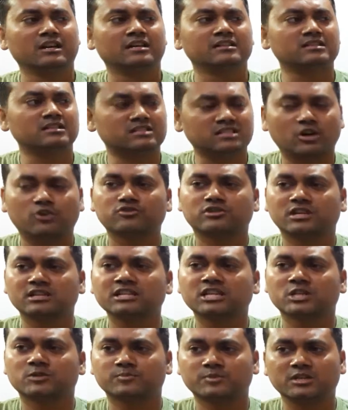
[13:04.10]
in the southern
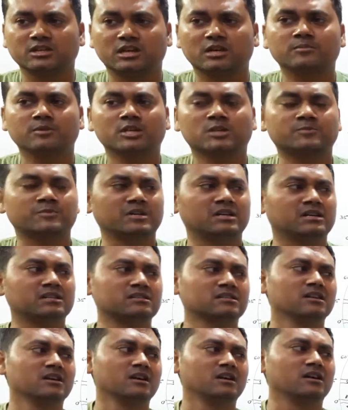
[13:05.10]
hemisphere
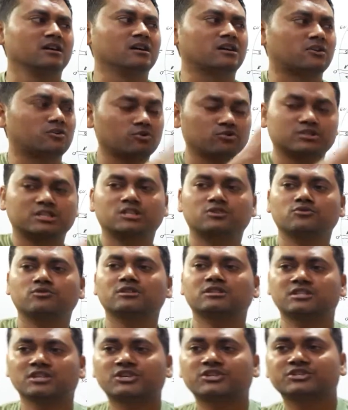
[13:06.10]
closer to the
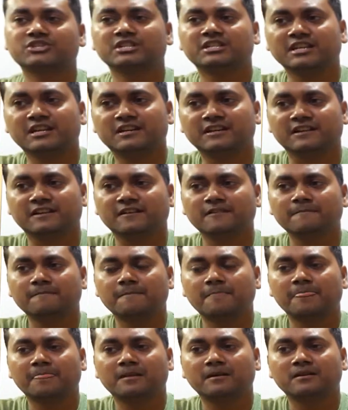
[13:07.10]
60 degree
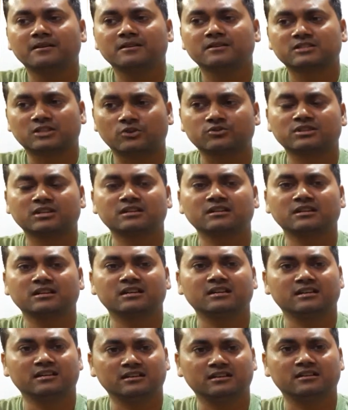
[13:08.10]
southern
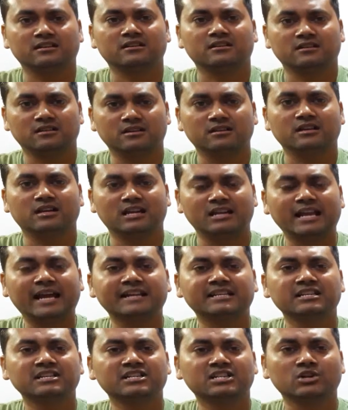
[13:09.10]

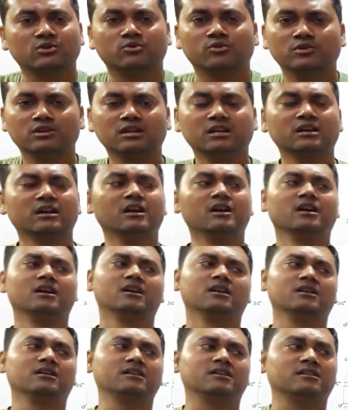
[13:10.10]
latitude,
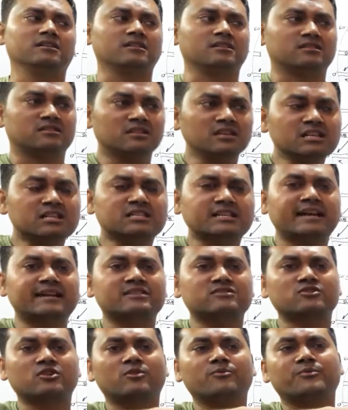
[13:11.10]
these
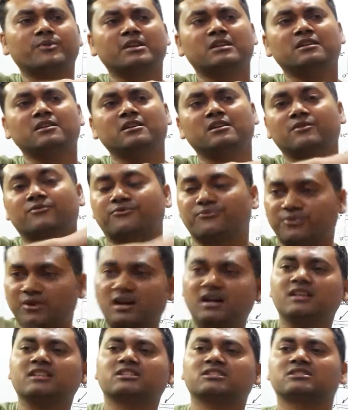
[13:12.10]
kinds of very
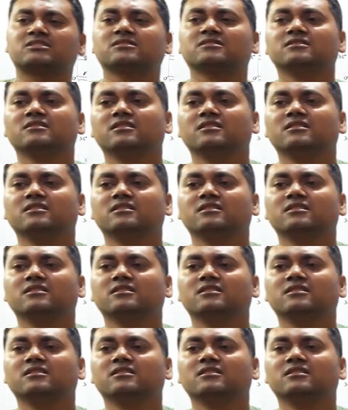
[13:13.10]
fast